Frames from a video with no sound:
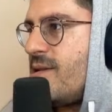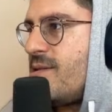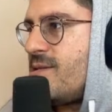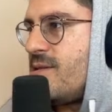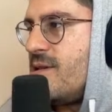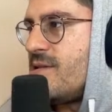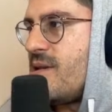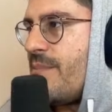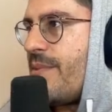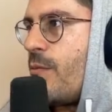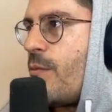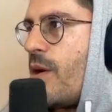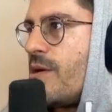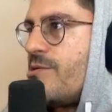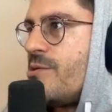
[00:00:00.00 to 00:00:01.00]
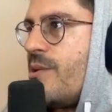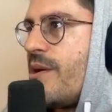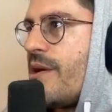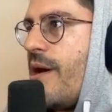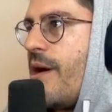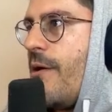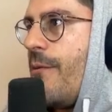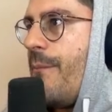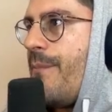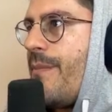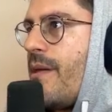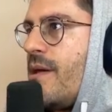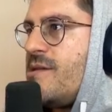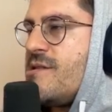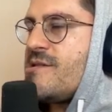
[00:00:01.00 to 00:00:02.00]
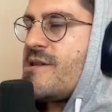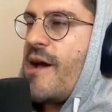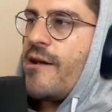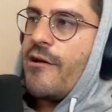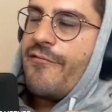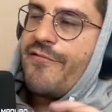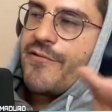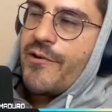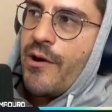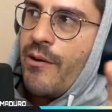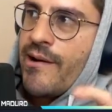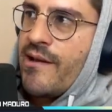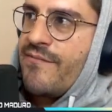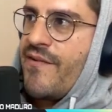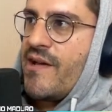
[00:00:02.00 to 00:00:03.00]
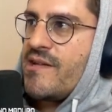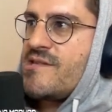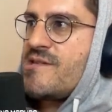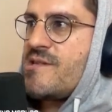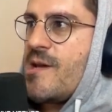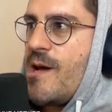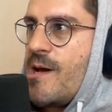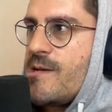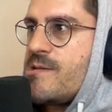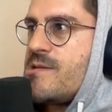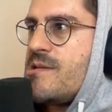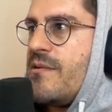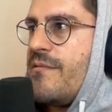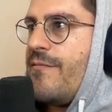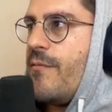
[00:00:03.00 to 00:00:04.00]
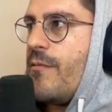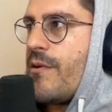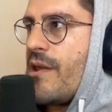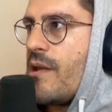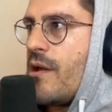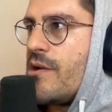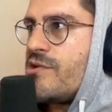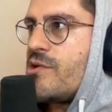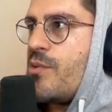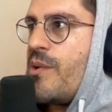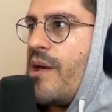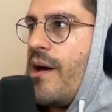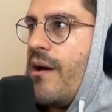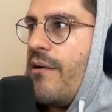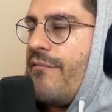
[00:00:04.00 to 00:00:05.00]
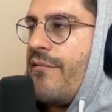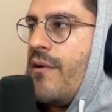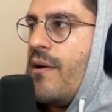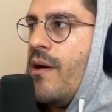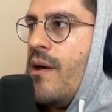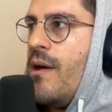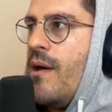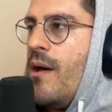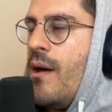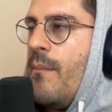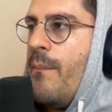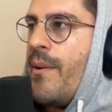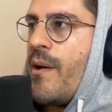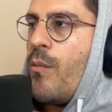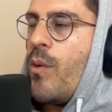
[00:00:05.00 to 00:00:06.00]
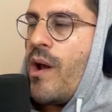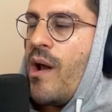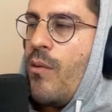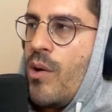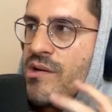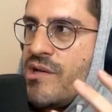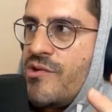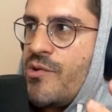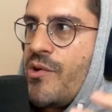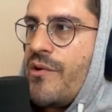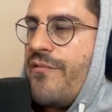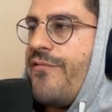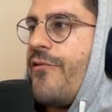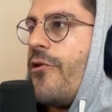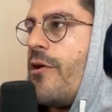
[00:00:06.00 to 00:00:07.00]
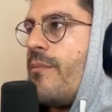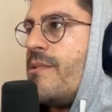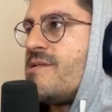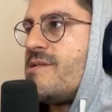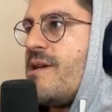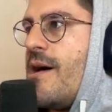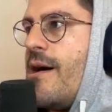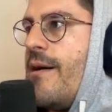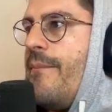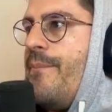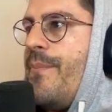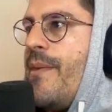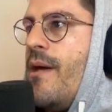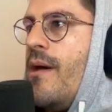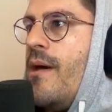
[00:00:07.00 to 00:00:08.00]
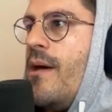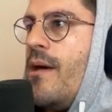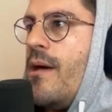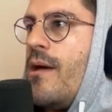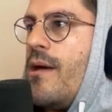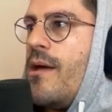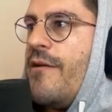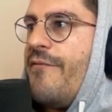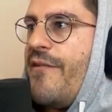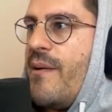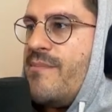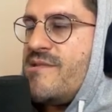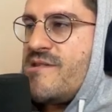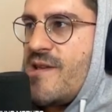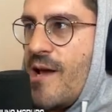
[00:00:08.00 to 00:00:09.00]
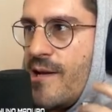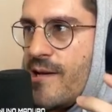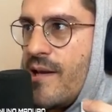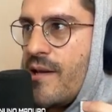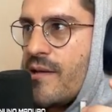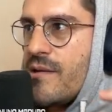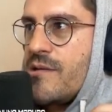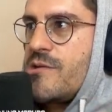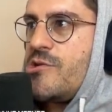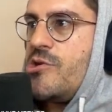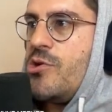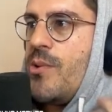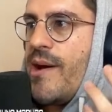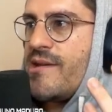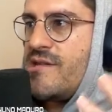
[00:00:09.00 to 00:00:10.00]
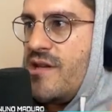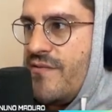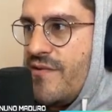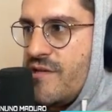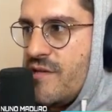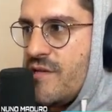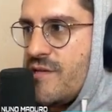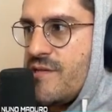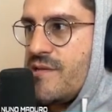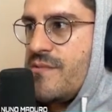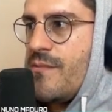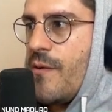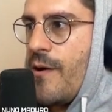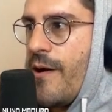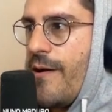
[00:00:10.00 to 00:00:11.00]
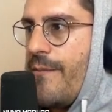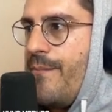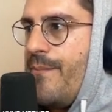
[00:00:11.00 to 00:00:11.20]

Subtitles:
see, something we are doing now is kind of, you know, an advanced test for the logic we have. But what I wanted to confirm is that if I'm sending two activities, okay,